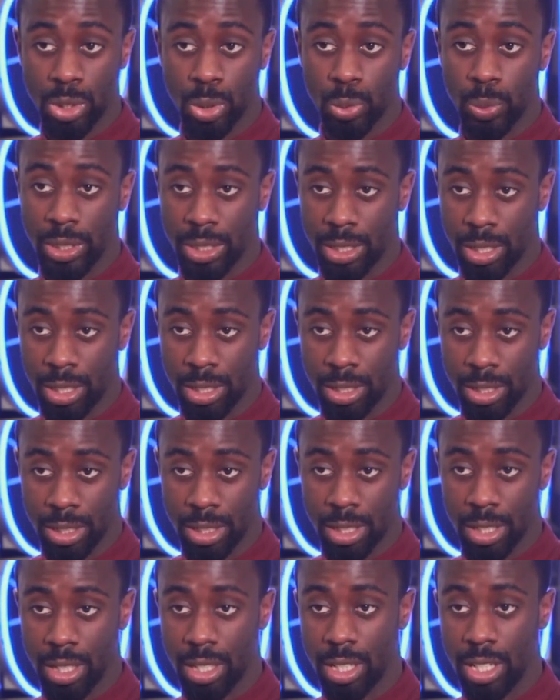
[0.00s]
Switzerland.
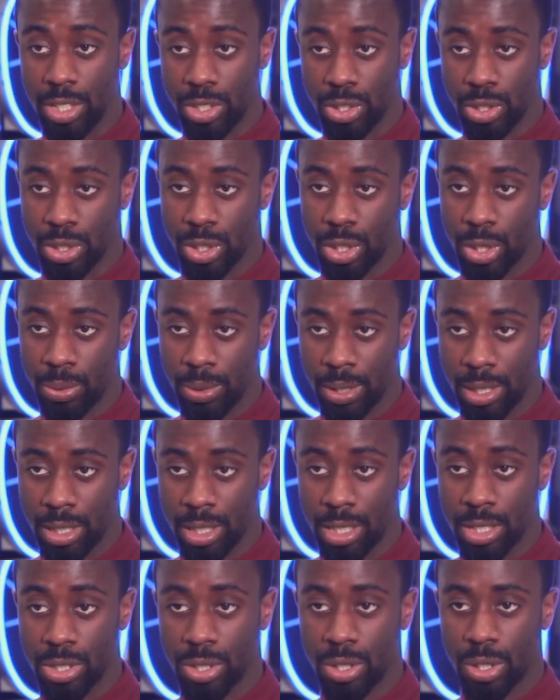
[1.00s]
It's snowing,
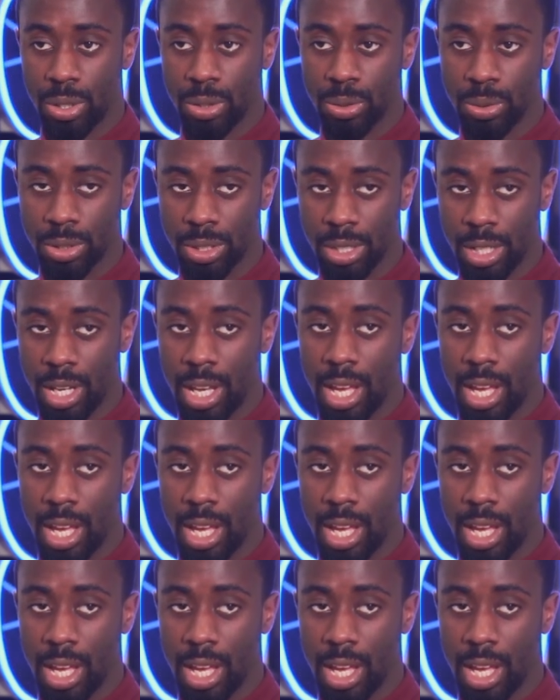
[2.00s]
it's cold.